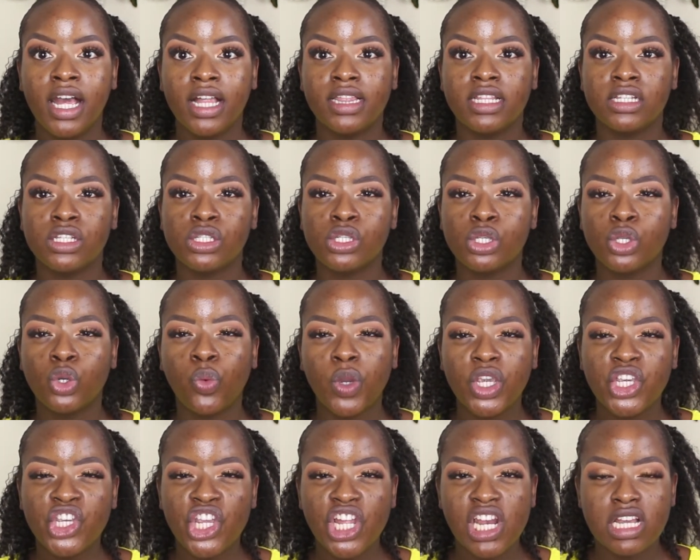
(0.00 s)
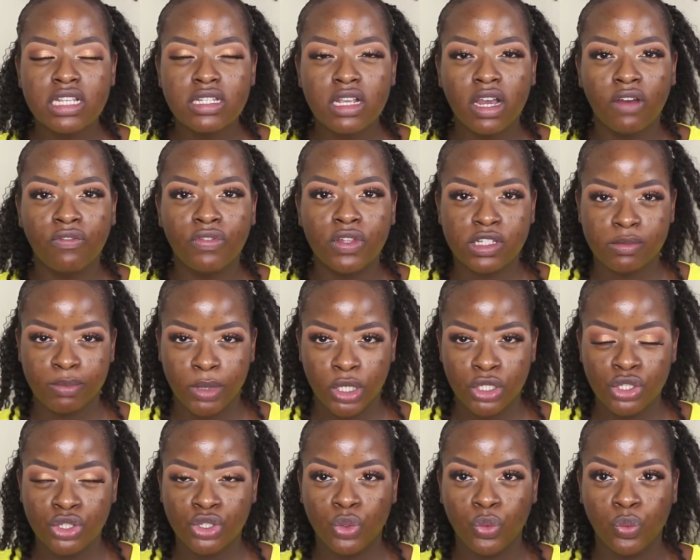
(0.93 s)
the squishiness of the
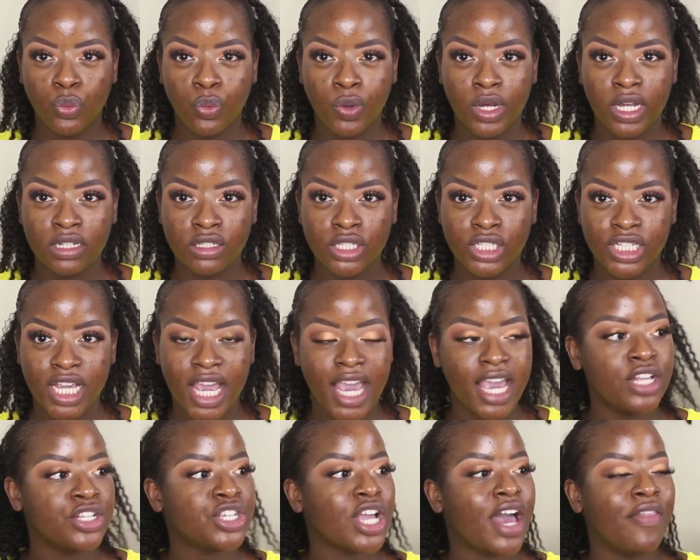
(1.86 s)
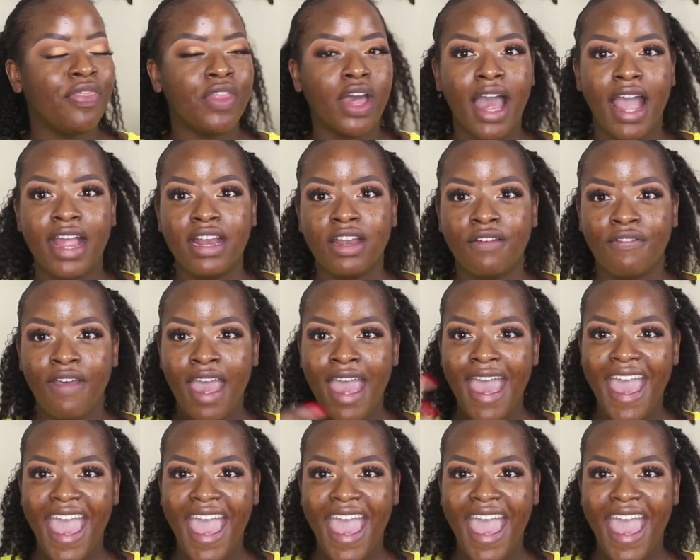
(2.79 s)
sponge will change and the kind of